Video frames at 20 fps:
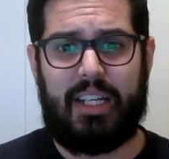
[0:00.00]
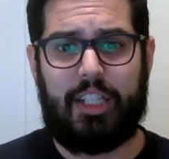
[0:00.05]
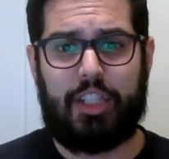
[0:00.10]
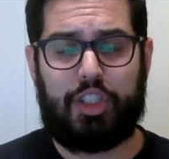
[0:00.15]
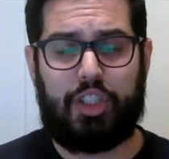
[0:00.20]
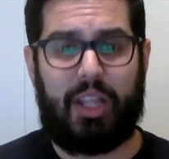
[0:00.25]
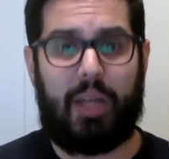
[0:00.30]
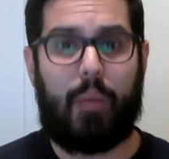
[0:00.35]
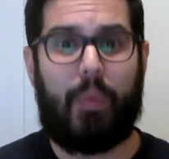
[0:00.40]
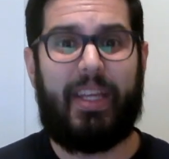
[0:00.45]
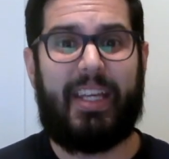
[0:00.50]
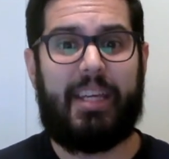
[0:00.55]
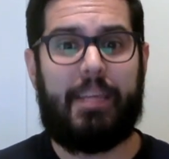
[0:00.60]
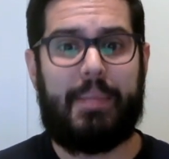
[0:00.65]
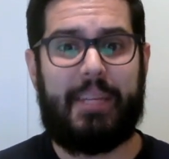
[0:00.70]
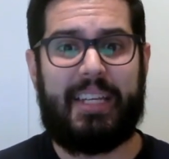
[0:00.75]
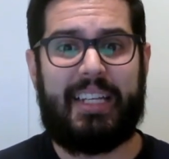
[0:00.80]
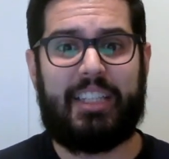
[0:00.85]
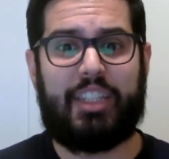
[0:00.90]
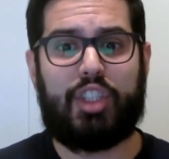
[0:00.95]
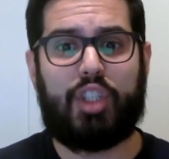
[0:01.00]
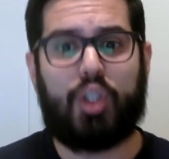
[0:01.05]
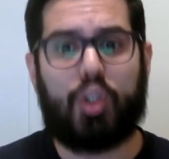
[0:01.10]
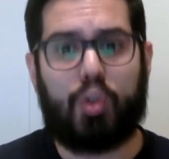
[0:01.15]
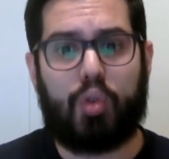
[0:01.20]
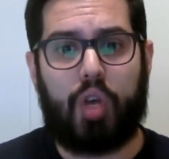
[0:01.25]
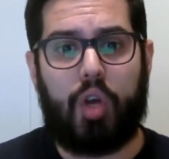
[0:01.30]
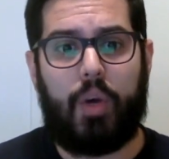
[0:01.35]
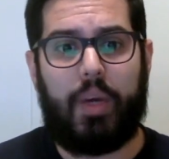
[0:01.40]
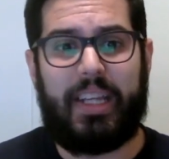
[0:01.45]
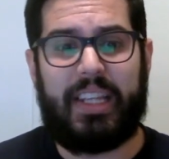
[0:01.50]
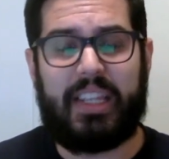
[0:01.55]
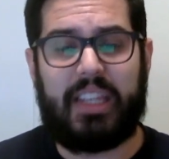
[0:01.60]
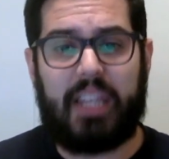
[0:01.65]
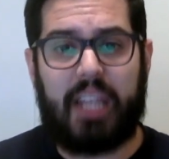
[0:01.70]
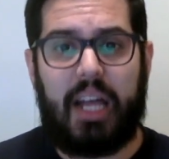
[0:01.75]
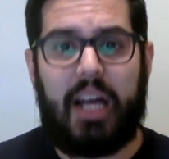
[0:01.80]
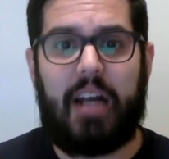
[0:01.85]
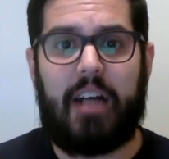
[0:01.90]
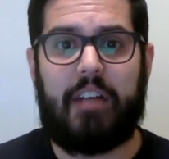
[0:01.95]
so that we can begin to grow in
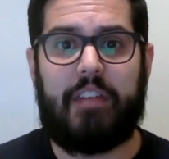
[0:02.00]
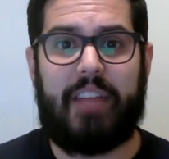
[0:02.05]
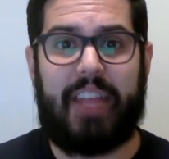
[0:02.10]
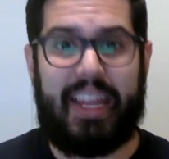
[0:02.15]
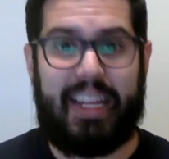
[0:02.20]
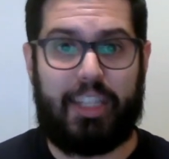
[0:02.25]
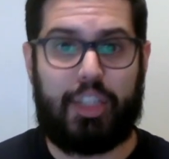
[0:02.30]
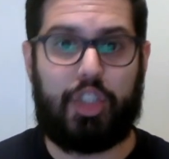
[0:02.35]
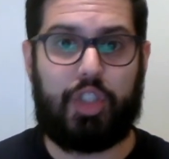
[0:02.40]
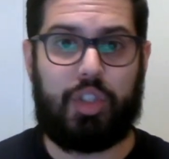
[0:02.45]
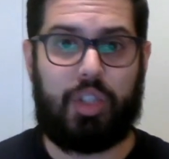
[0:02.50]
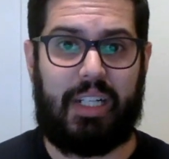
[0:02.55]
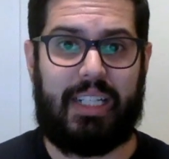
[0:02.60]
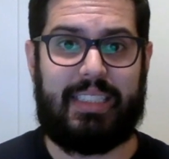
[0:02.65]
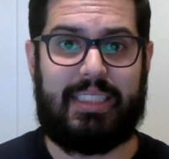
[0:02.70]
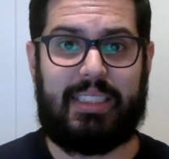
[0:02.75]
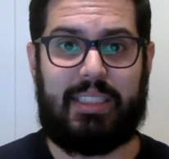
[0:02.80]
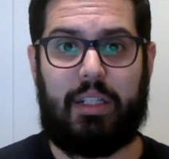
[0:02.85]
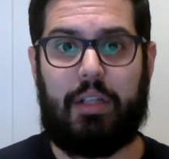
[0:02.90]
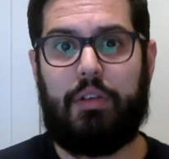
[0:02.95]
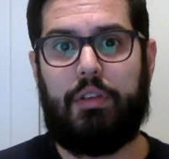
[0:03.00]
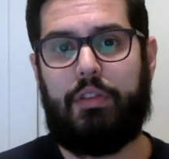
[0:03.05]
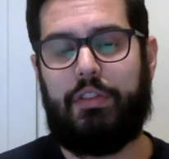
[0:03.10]
love and trust